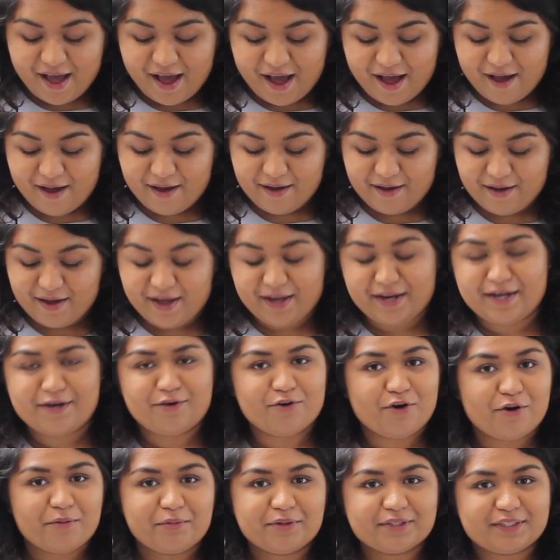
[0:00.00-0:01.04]
And in
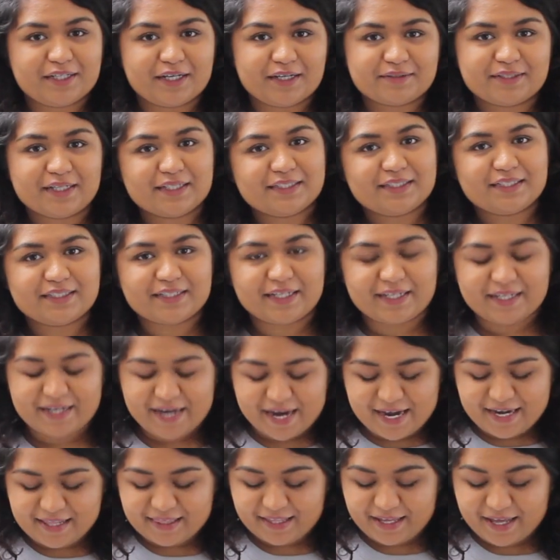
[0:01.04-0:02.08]
normal circumstances, like in
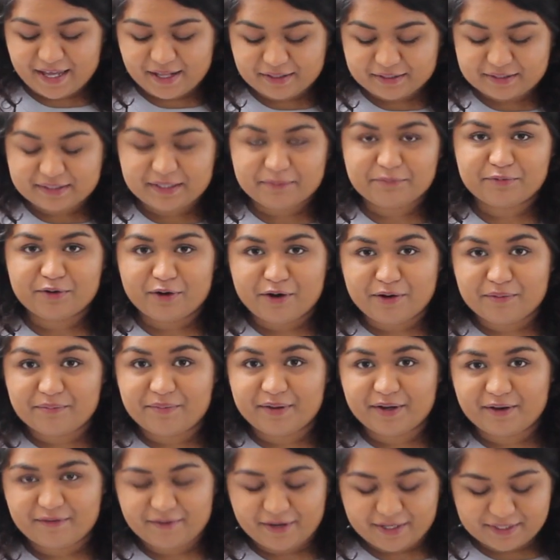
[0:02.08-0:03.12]
anything else, I'm not a
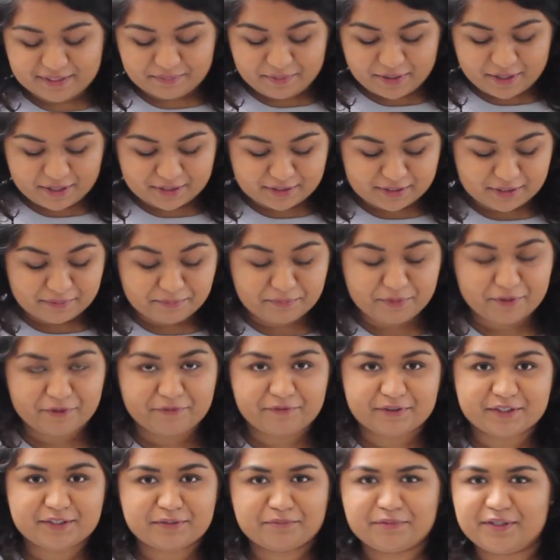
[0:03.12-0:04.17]
big raisin person, but
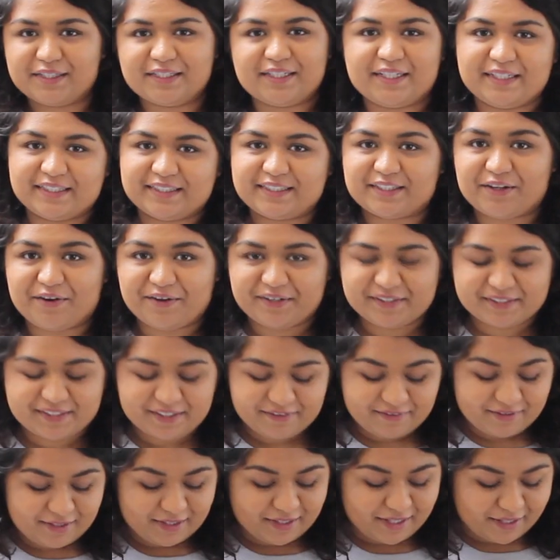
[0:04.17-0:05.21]
for some reason in scones I
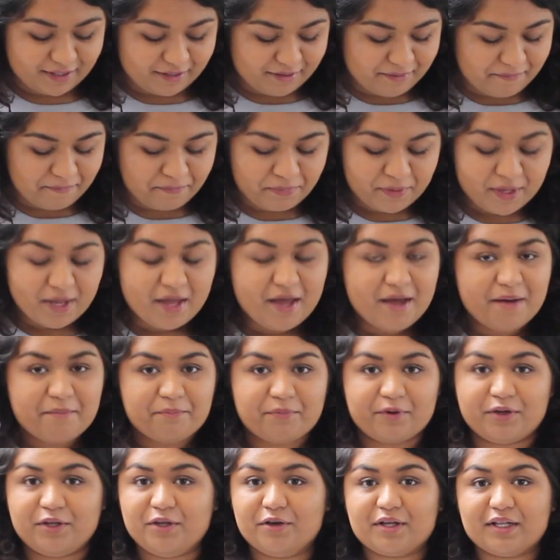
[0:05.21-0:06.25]
really like them.
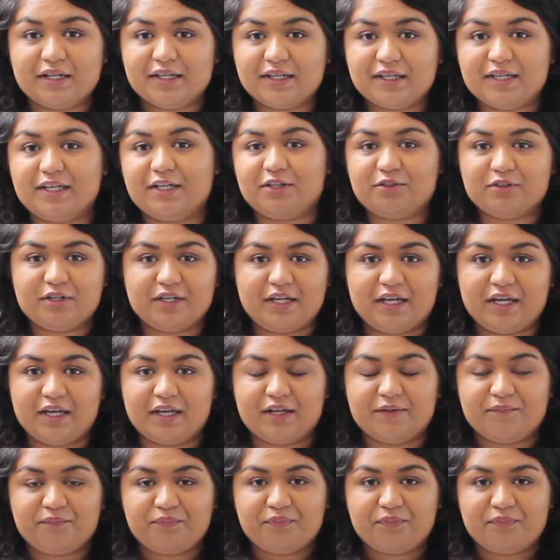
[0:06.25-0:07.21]
But you can literally,